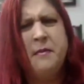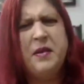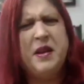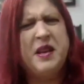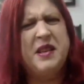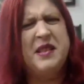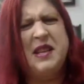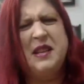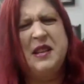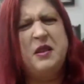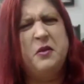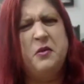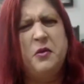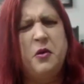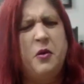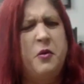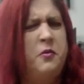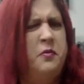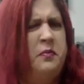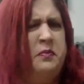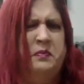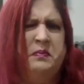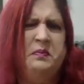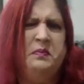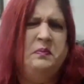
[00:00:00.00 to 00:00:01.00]
because I don't
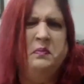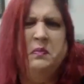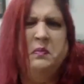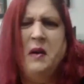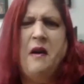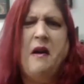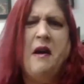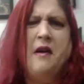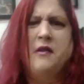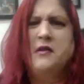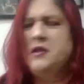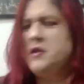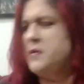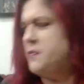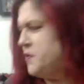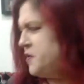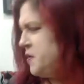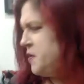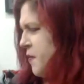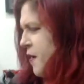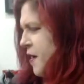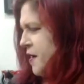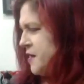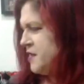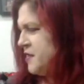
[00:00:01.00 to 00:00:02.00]
know where else to put
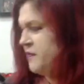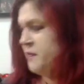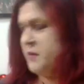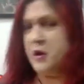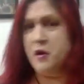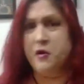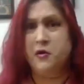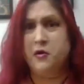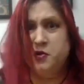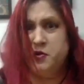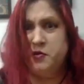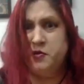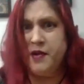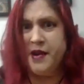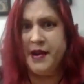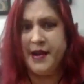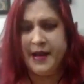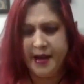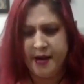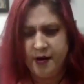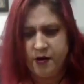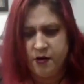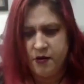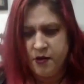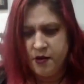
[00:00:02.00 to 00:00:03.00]
the box of mirrors right
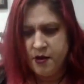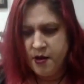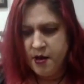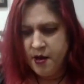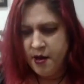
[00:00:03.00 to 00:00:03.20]
now.